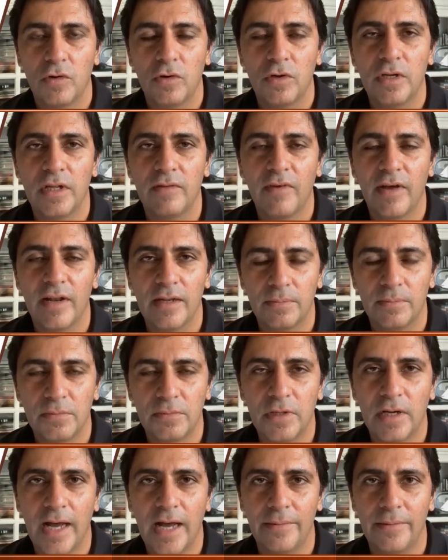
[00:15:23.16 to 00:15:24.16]
develop
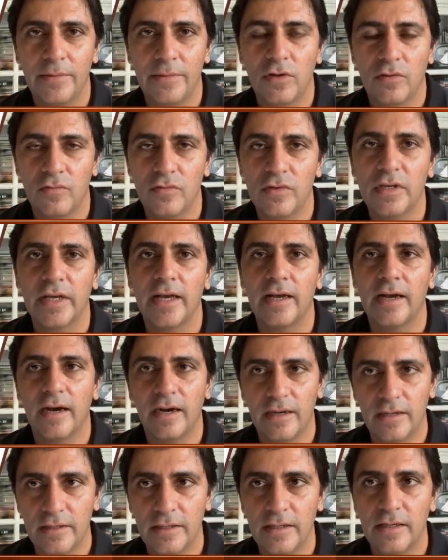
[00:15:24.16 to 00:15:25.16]
the habit of working
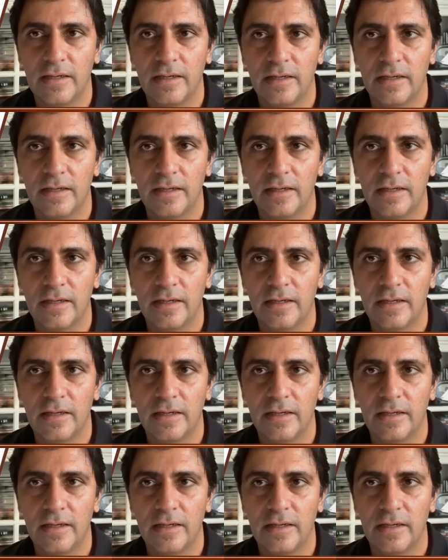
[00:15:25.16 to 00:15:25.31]
hard,